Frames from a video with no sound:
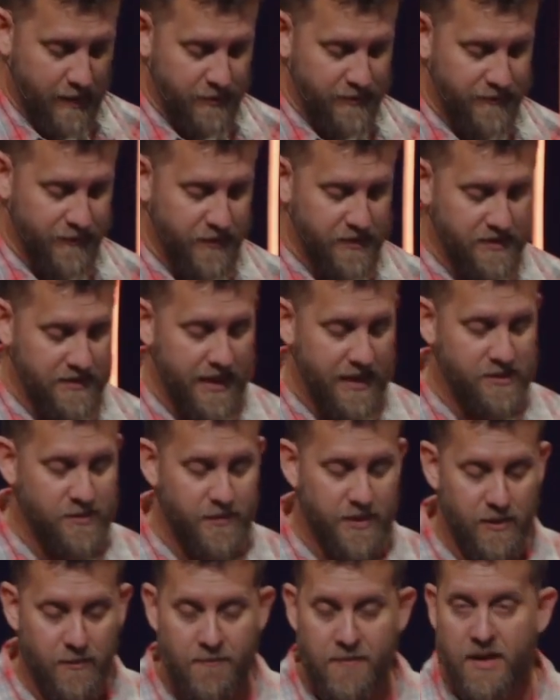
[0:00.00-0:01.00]
for his last
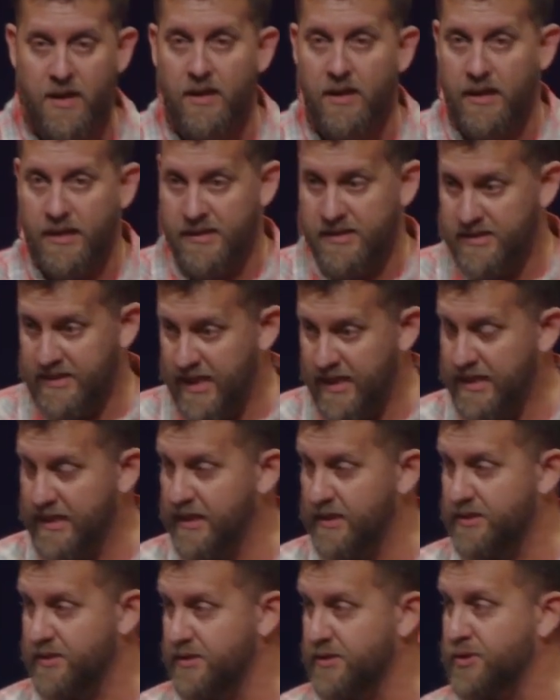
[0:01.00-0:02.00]
meal. And instead, he
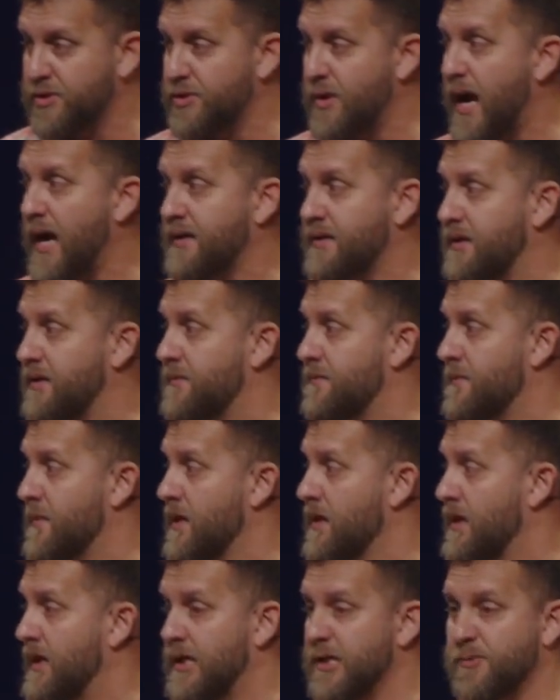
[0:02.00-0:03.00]
gets distracted,
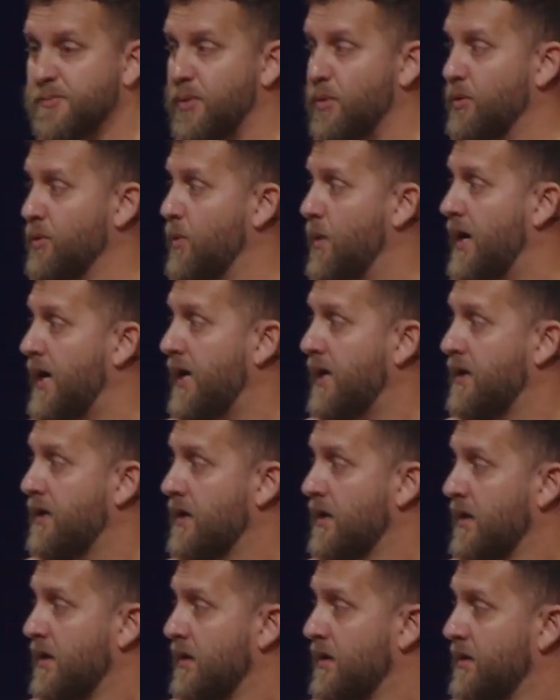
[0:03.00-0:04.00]
he gets pulled away
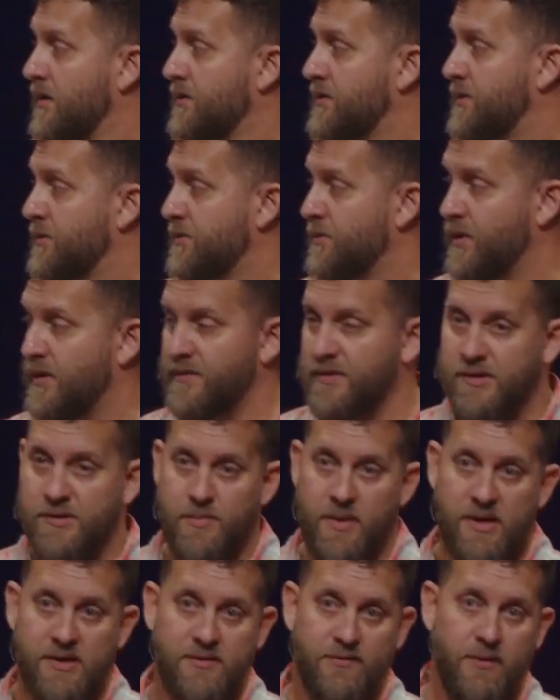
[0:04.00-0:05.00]
to one of his
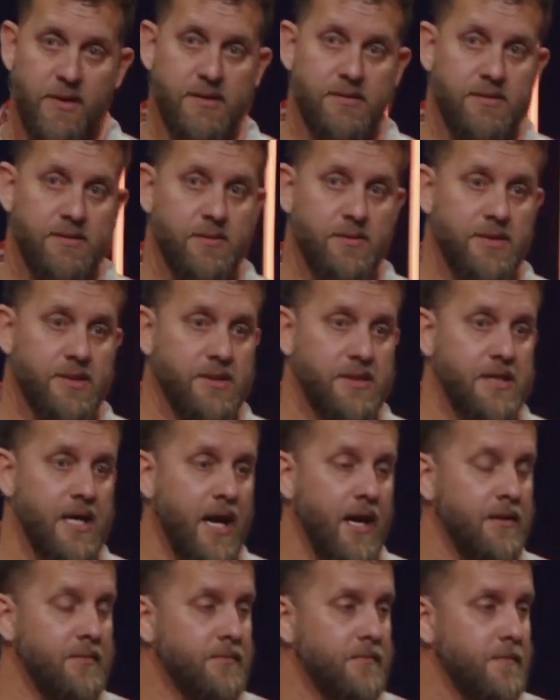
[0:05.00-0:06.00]
best friends who had just
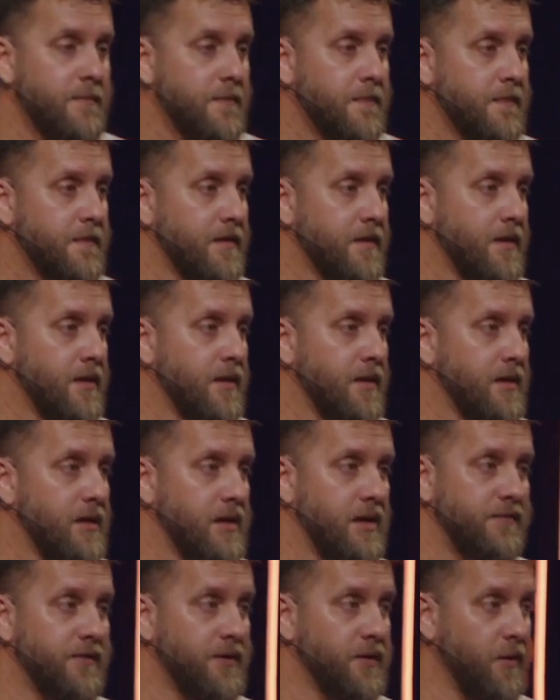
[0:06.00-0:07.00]
died. And
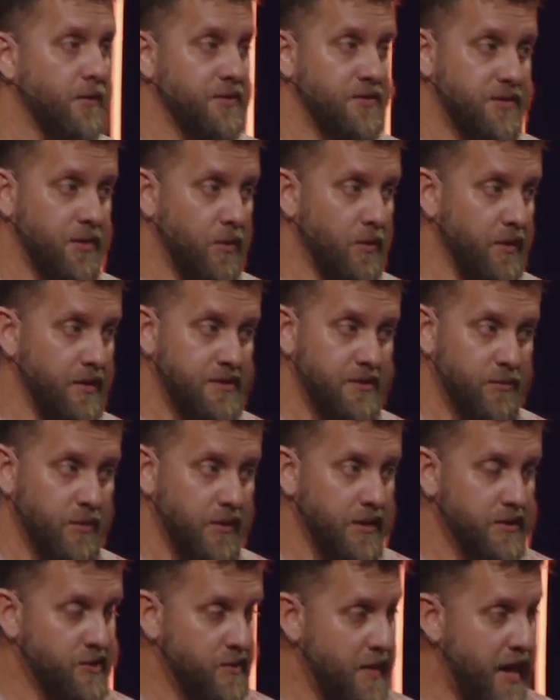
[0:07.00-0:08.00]
if you know the story, it's
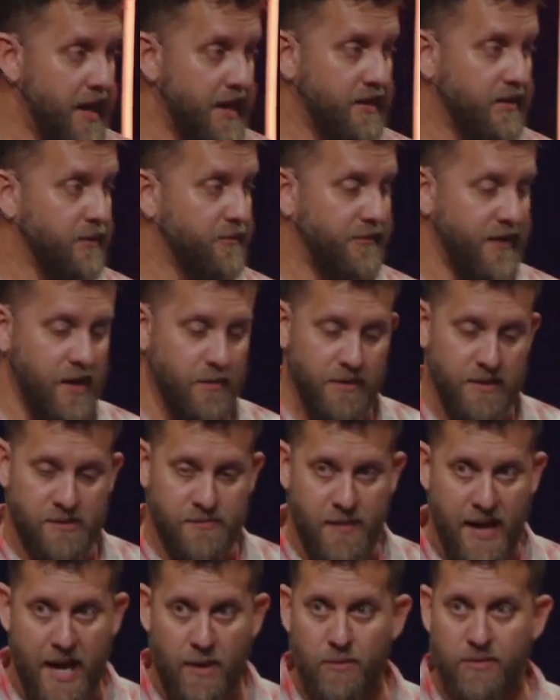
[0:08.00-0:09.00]
really dramatic. The family is
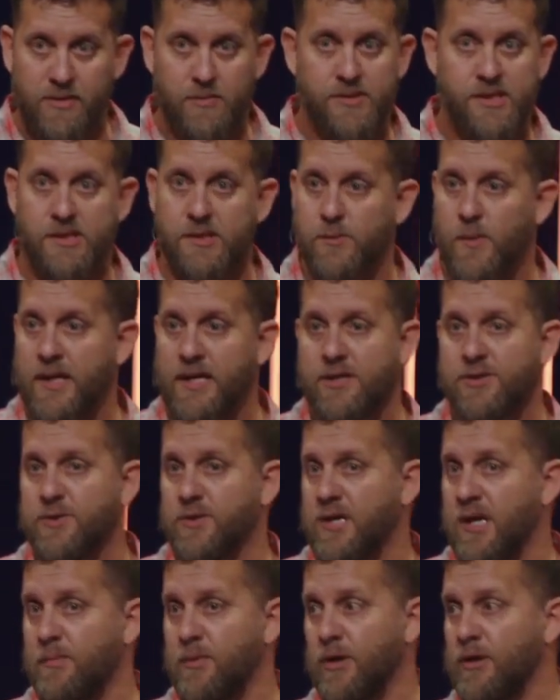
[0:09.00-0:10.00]
mad with him. Jesus, why didn't you
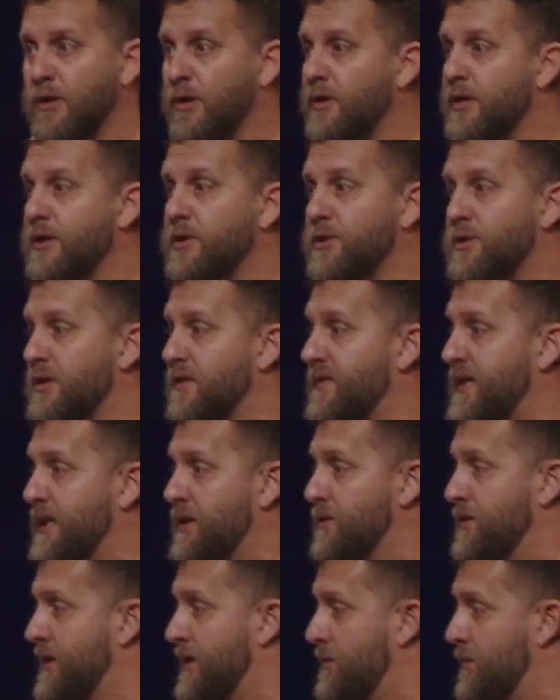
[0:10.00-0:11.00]
come earlier that you could have
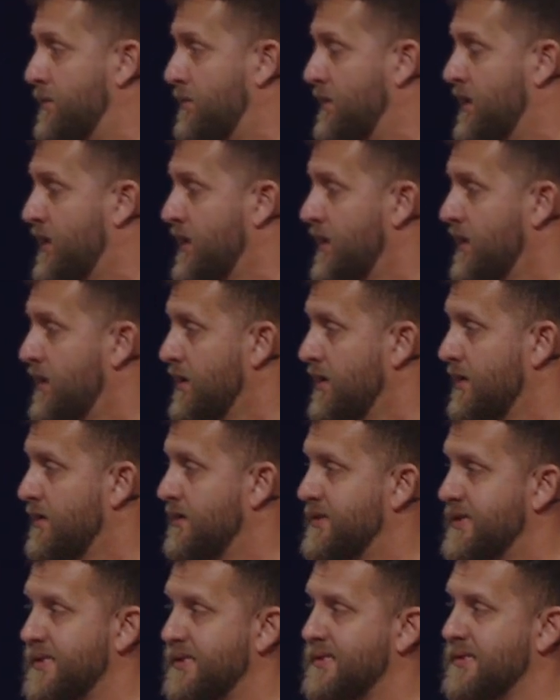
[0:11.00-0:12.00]
healed him?
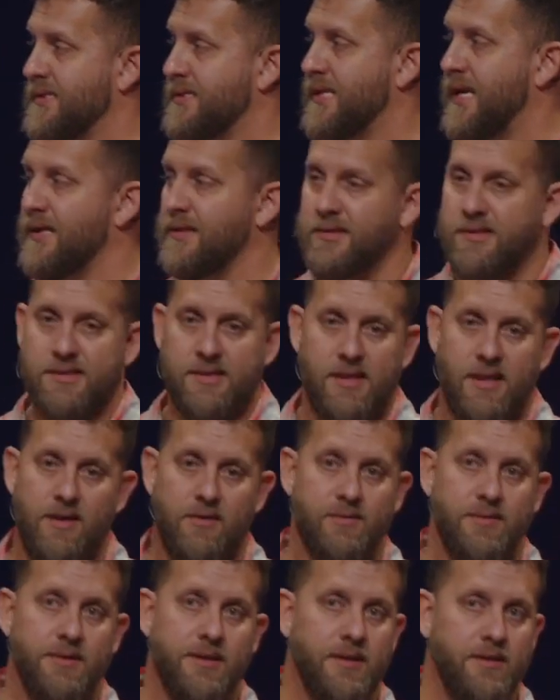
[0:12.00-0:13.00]
And Jesus is like, listen, I
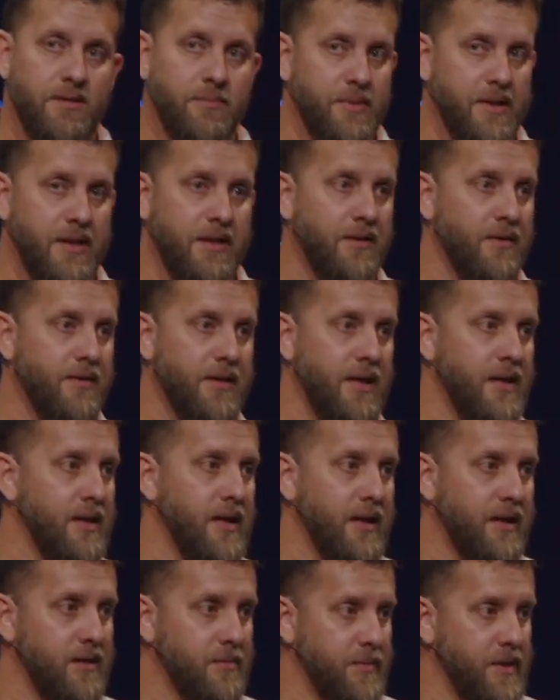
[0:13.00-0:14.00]
don't need to be here then.
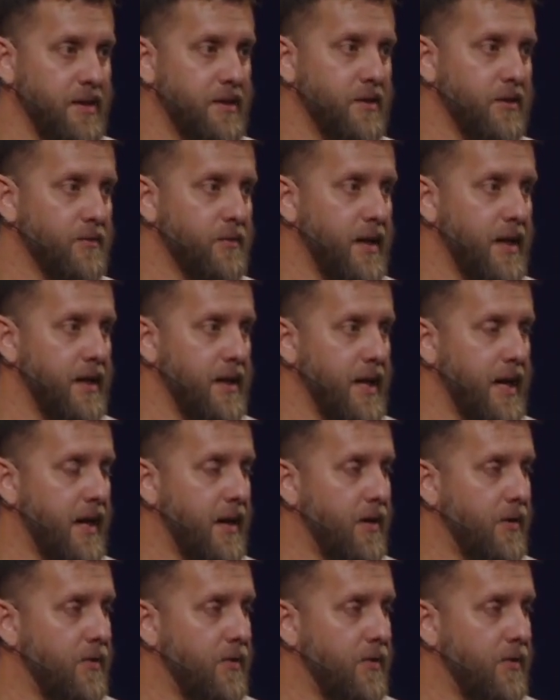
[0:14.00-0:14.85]
I can be here right now.